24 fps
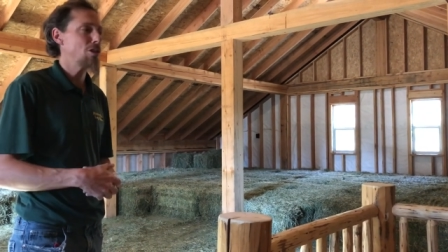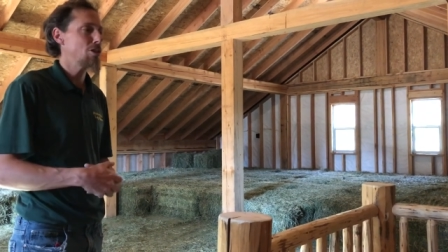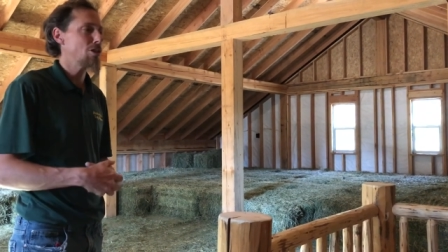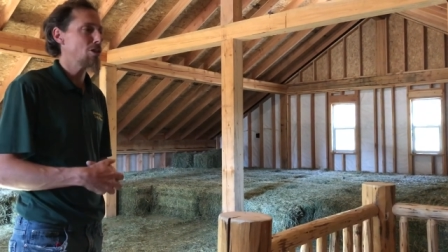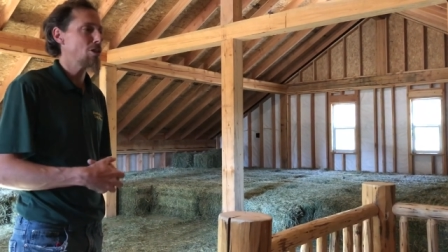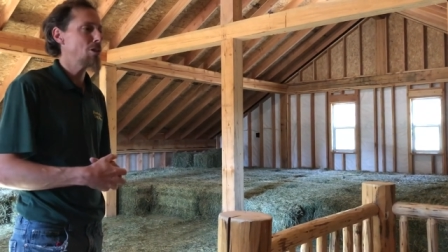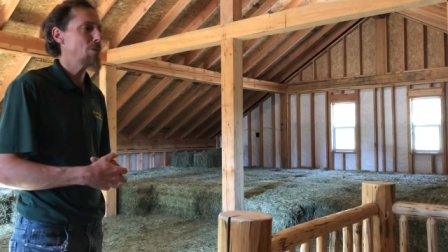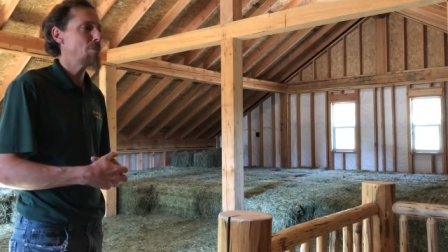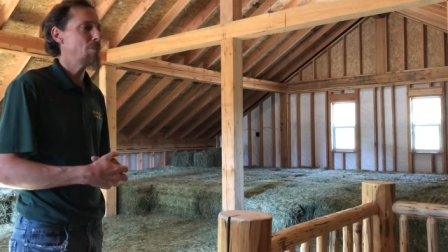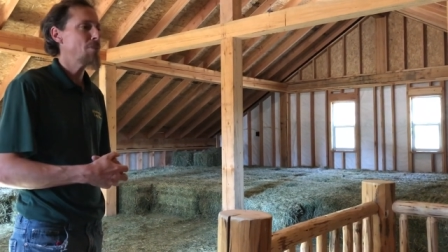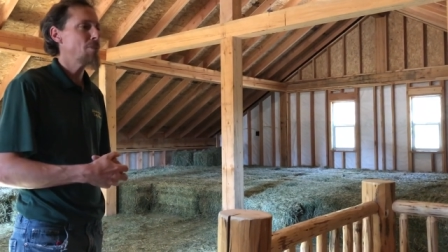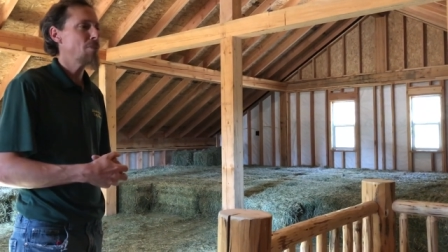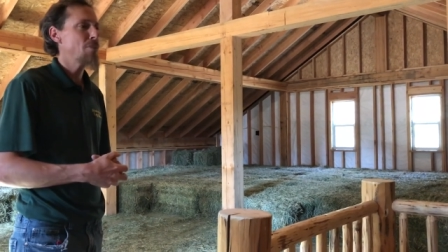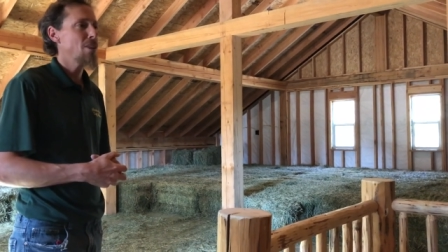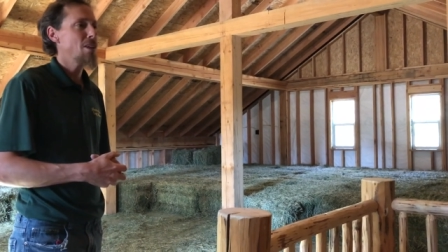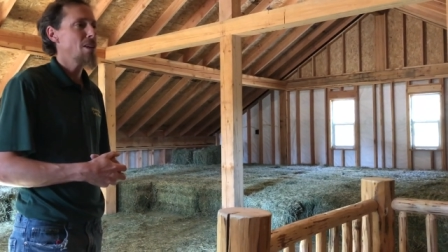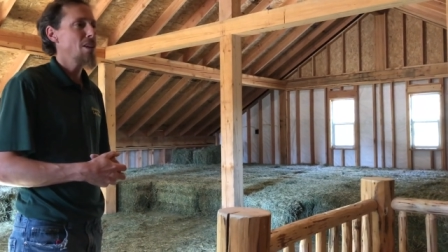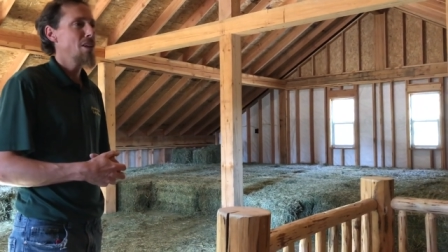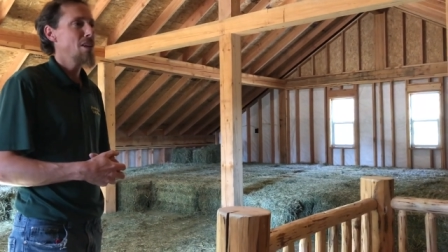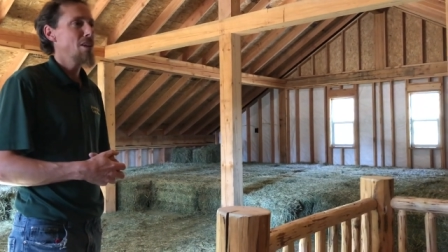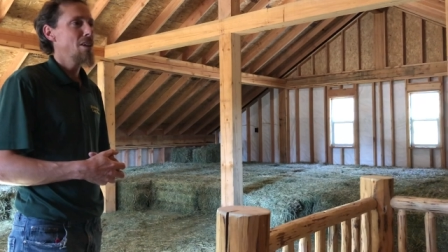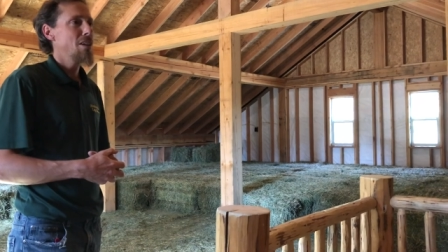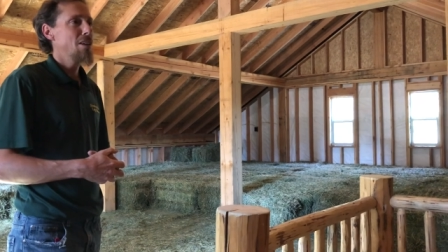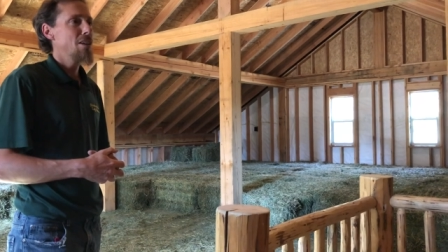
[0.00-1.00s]
So
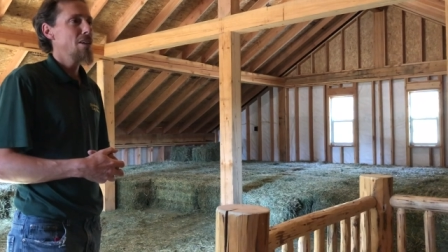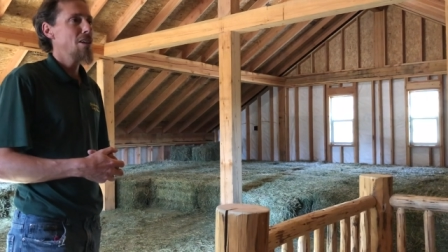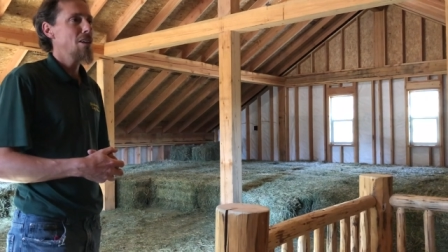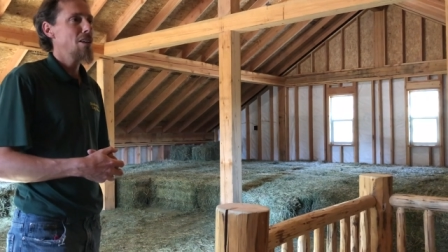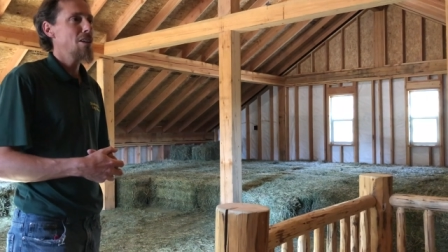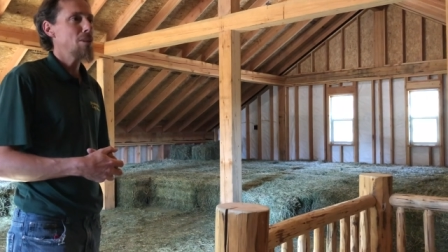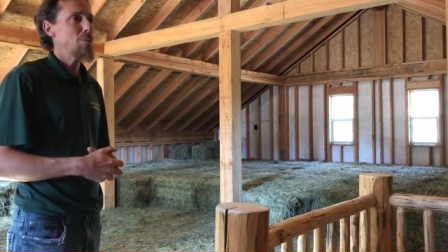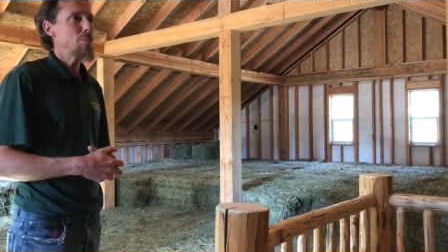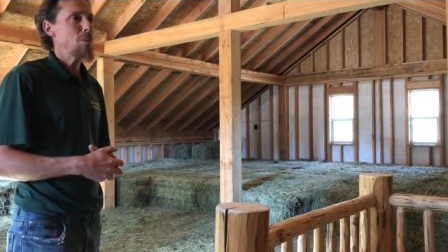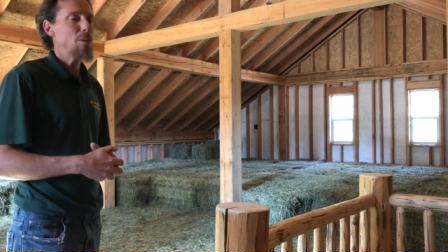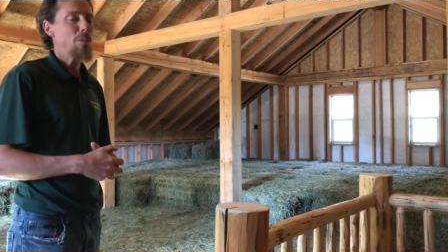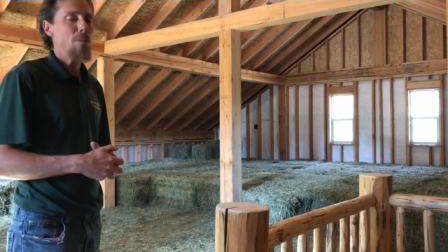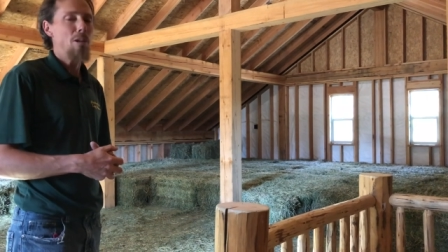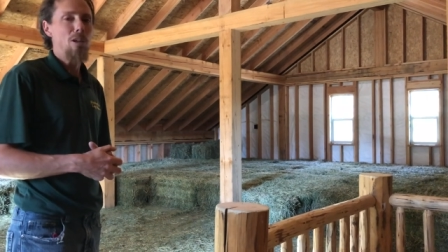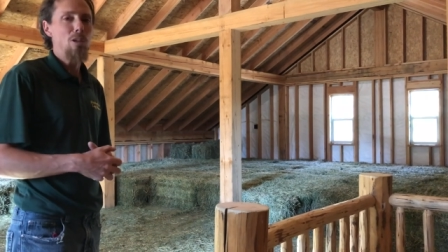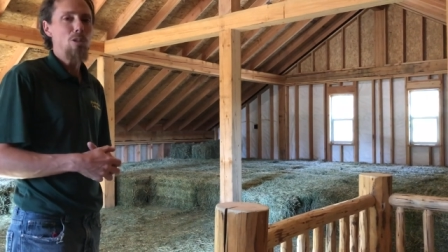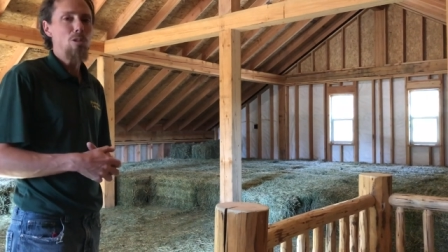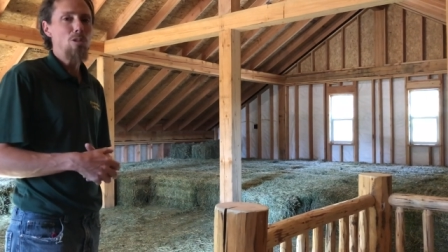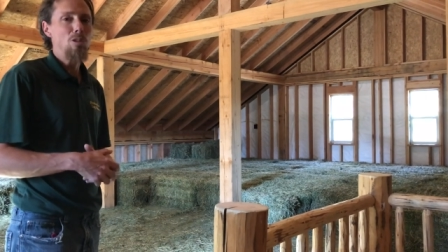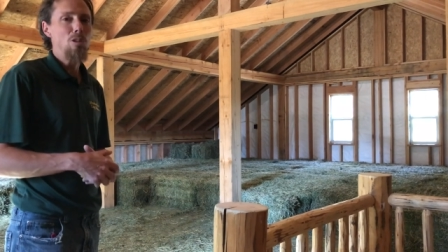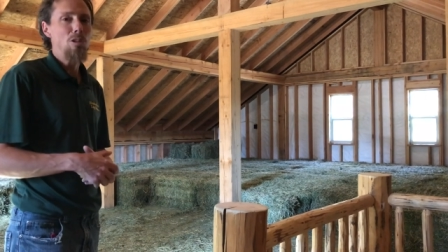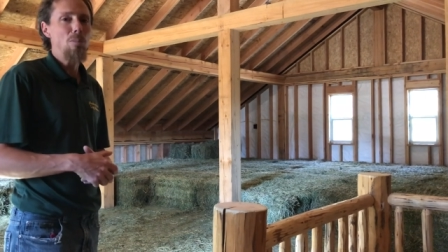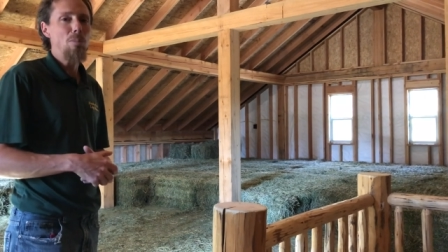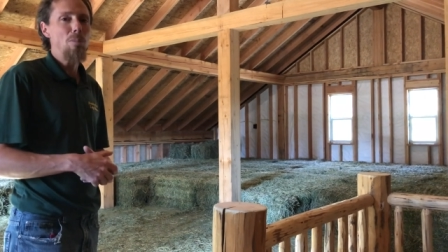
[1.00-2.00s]
yeah, it's been about a
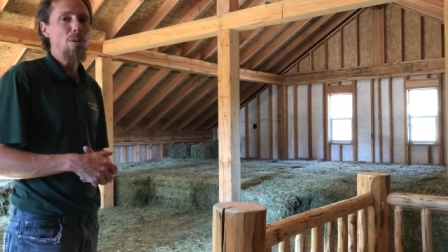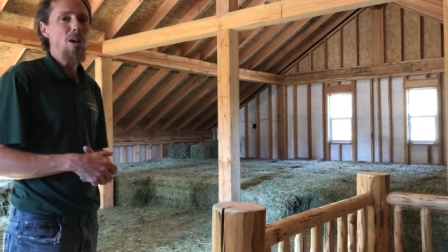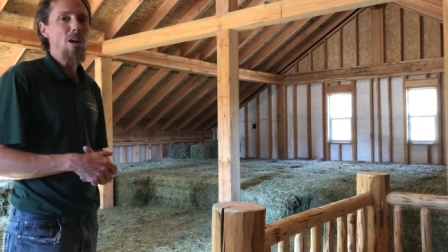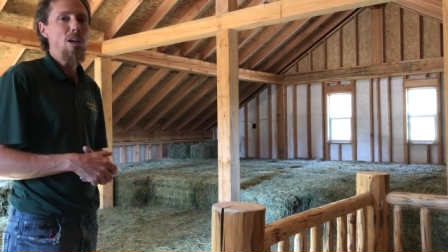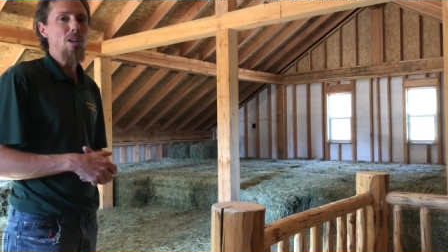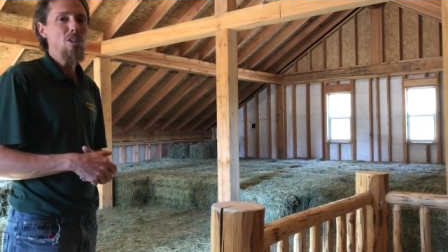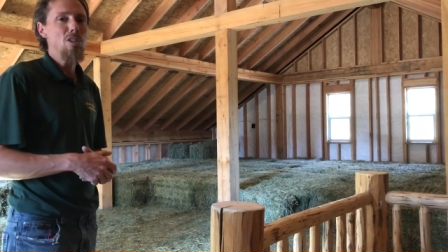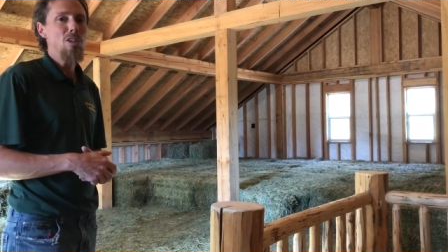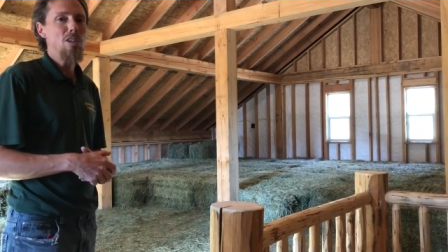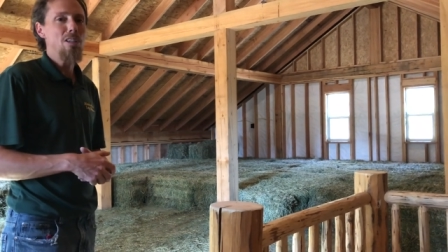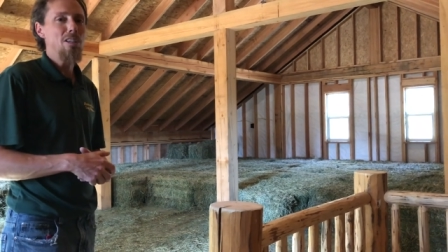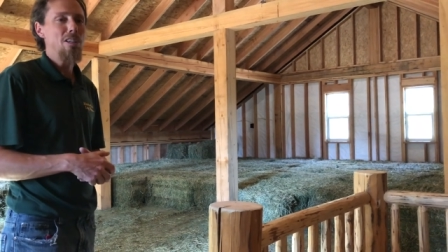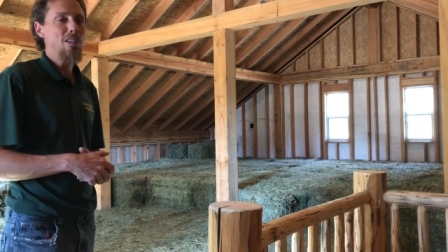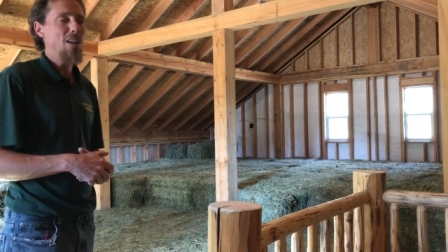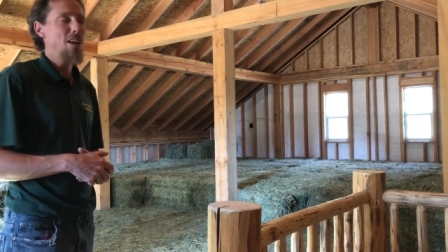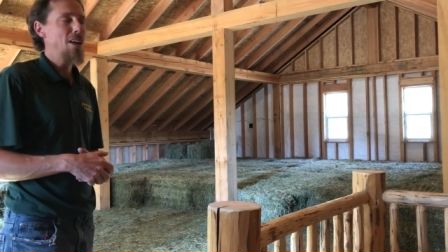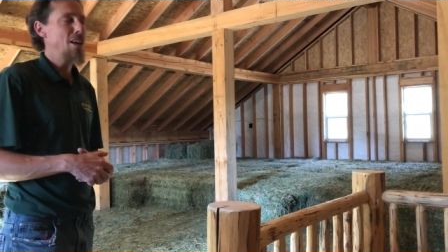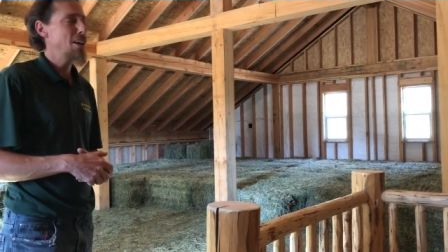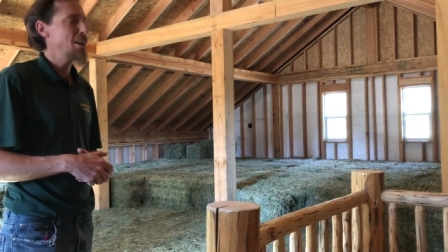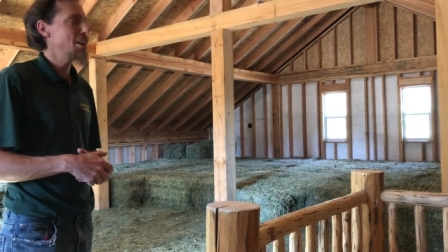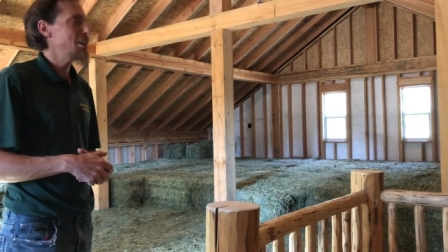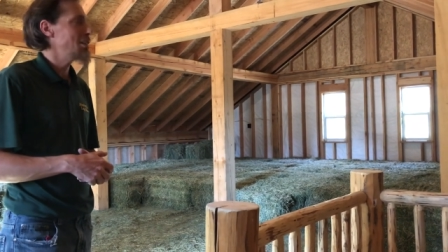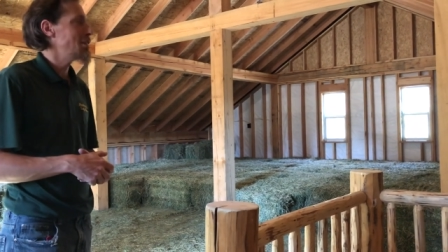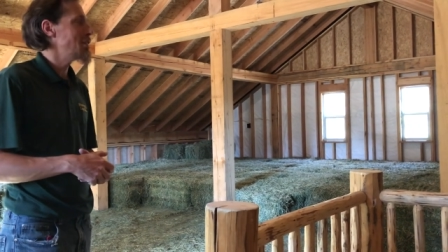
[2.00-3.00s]
two-year project
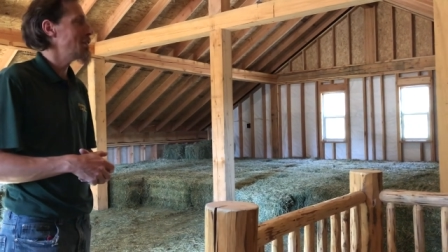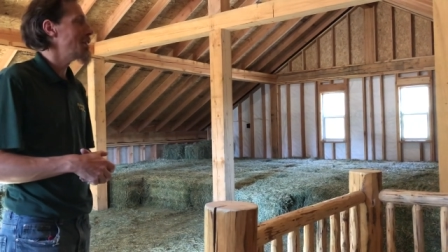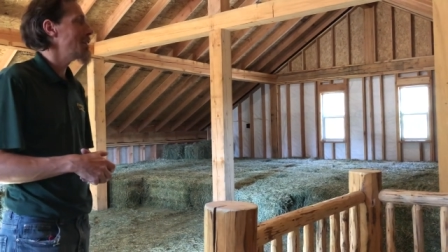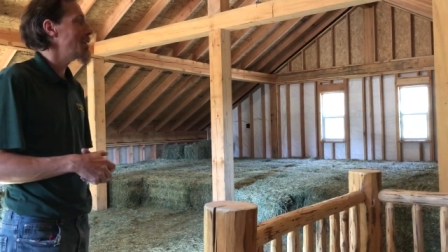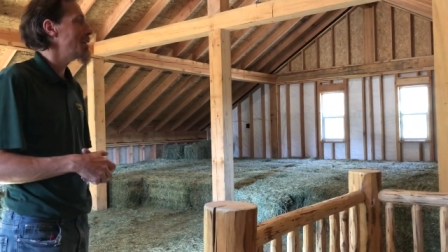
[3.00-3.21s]
and